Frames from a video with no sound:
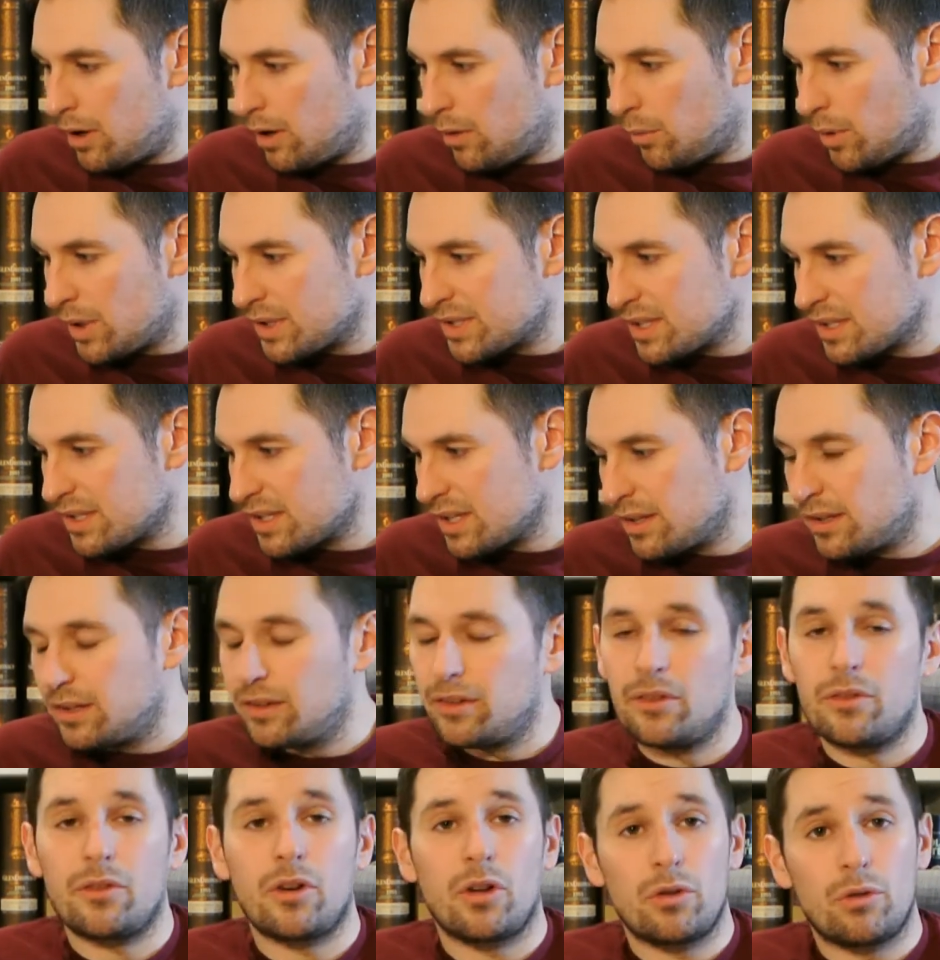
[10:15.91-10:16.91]
Whilst I said that
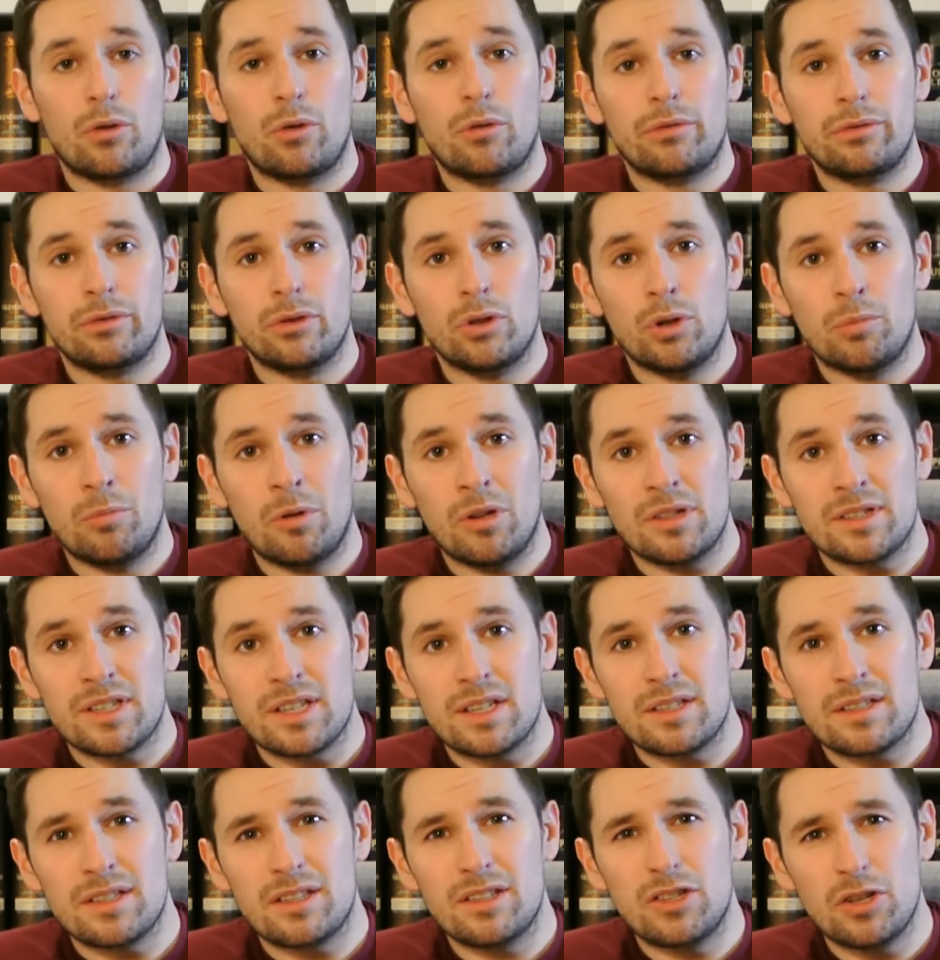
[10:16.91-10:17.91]
they've got their own floor
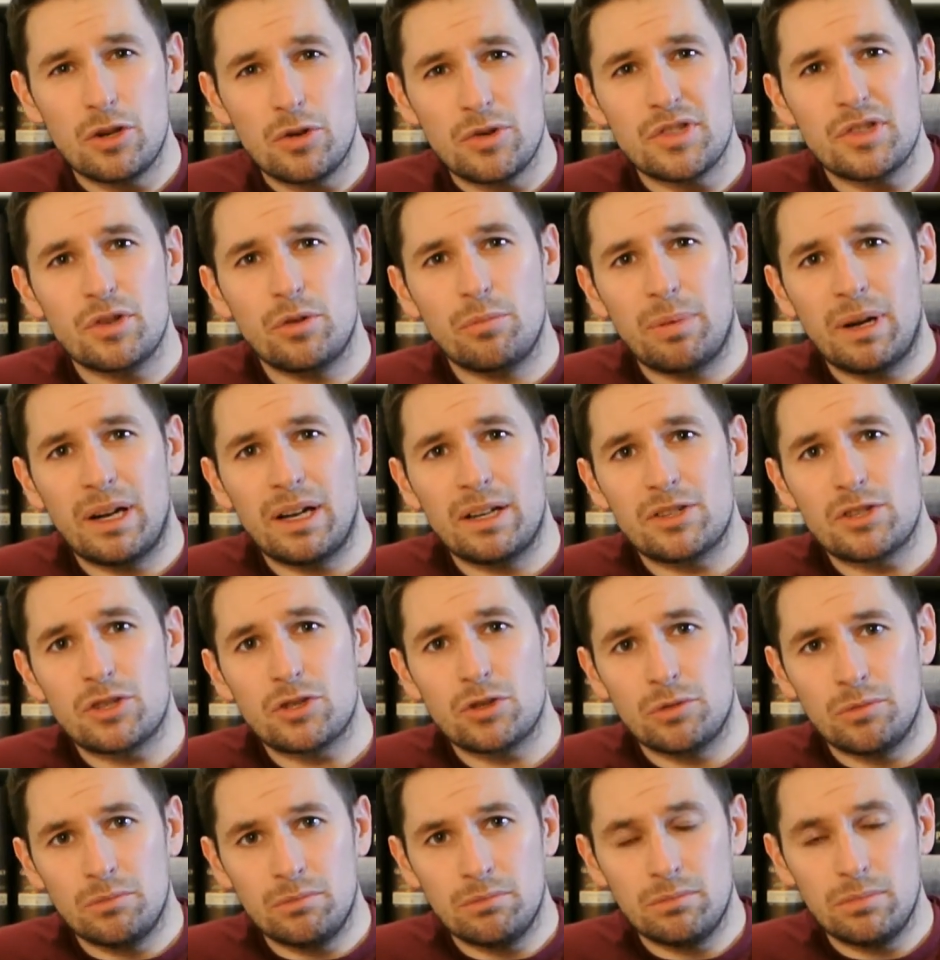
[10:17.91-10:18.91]
maltings, they do still buy
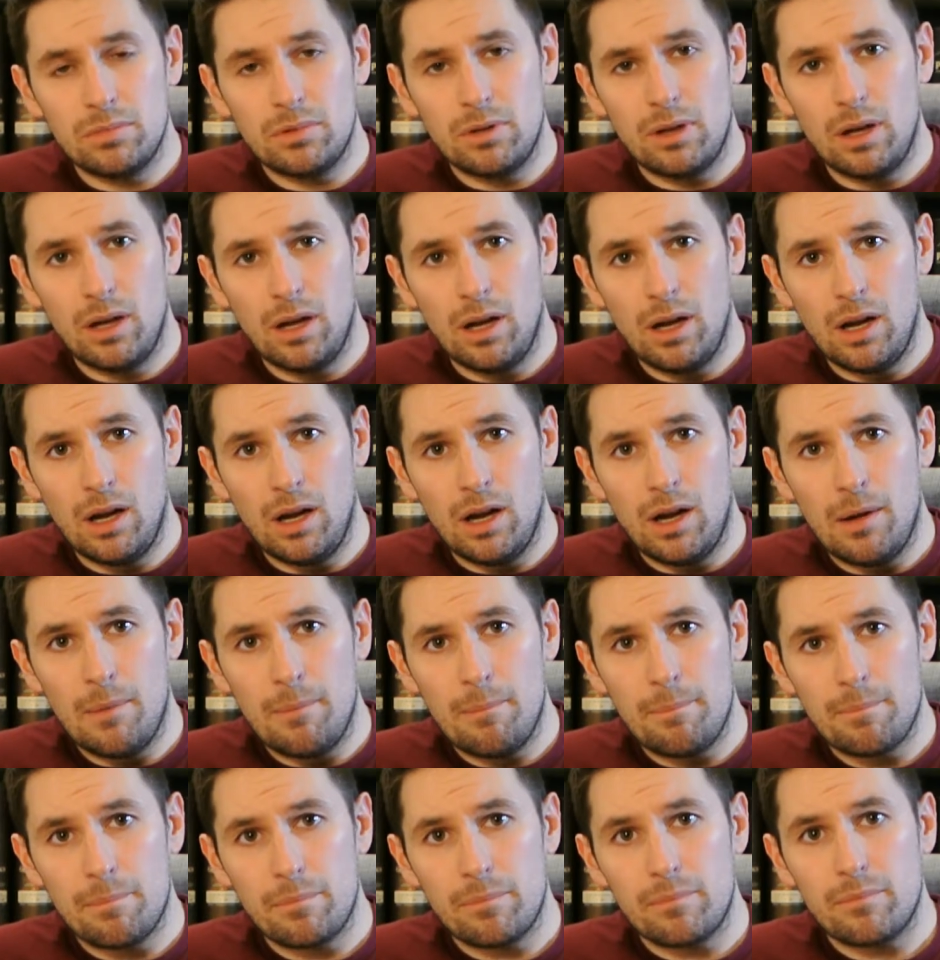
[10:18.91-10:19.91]
some
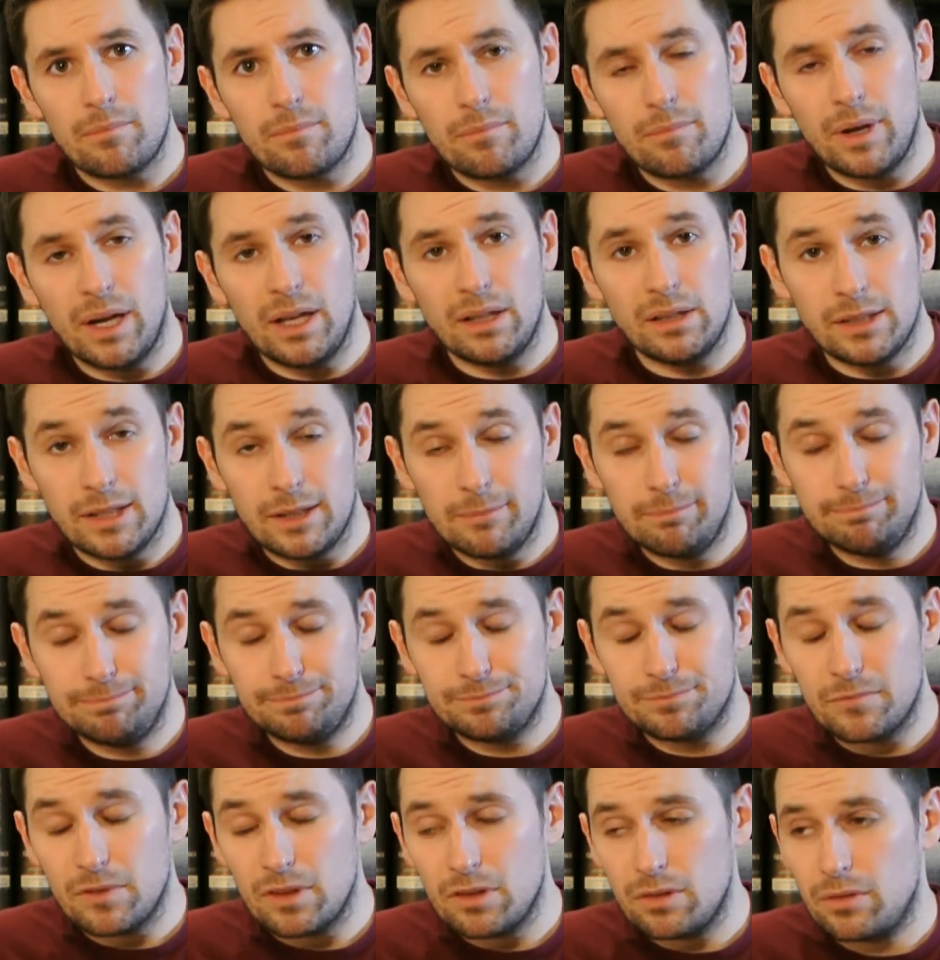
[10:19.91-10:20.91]
barley in
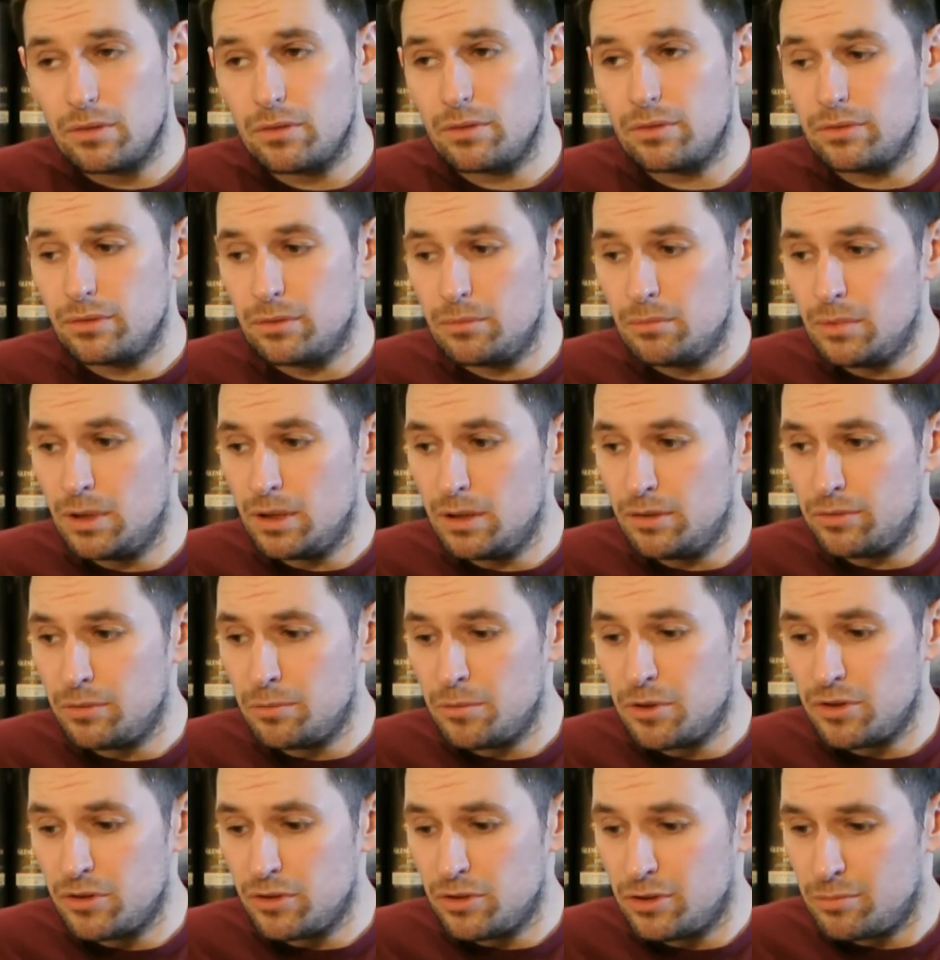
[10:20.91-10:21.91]
from a
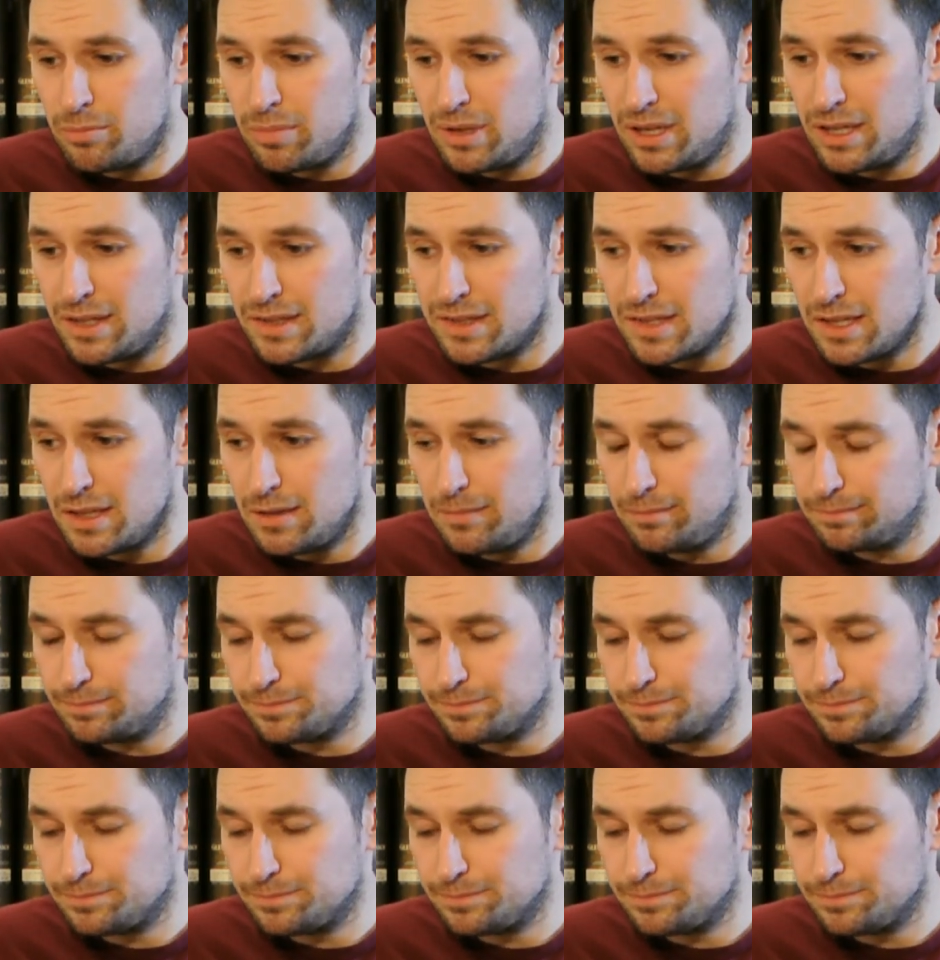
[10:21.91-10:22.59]
third party,